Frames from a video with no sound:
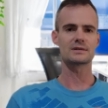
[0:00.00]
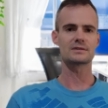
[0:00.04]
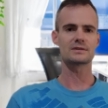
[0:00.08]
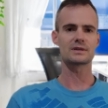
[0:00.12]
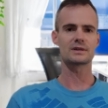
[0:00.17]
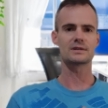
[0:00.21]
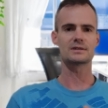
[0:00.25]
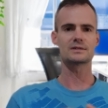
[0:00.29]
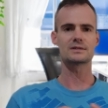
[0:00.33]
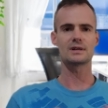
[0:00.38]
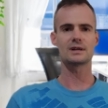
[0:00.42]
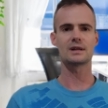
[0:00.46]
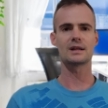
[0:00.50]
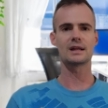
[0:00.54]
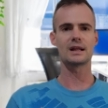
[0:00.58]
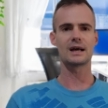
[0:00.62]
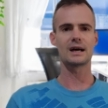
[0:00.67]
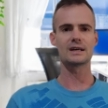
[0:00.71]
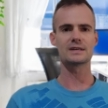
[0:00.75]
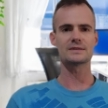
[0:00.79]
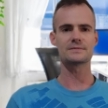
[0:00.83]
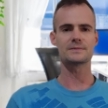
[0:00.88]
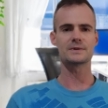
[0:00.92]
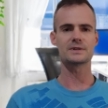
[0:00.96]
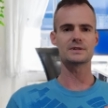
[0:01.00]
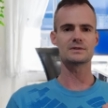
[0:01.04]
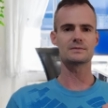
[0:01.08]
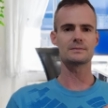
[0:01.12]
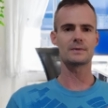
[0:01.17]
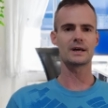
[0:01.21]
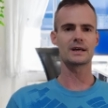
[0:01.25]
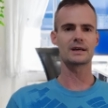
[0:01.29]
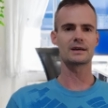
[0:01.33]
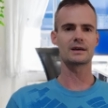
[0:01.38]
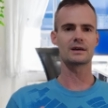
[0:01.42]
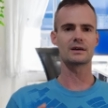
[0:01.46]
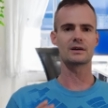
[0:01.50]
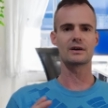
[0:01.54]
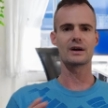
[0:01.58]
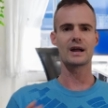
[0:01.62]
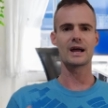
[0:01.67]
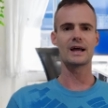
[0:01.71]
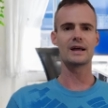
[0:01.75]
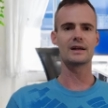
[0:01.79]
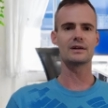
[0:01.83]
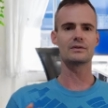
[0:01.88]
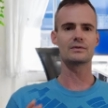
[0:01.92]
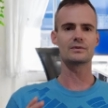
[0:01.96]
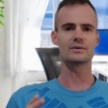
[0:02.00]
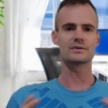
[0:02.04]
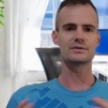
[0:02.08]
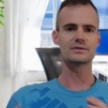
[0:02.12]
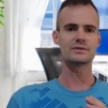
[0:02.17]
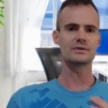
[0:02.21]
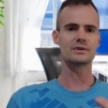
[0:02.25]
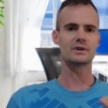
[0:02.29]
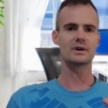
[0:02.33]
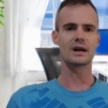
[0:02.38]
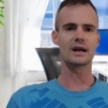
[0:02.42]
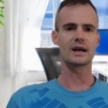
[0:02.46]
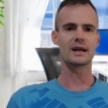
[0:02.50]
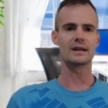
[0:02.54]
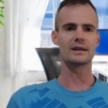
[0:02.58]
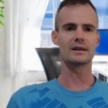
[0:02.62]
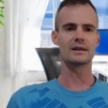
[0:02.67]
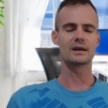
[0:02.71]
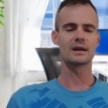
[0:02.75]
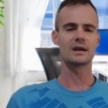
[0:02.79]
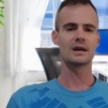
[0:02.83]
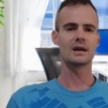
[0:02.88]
So it still allows me to make a grand or two grand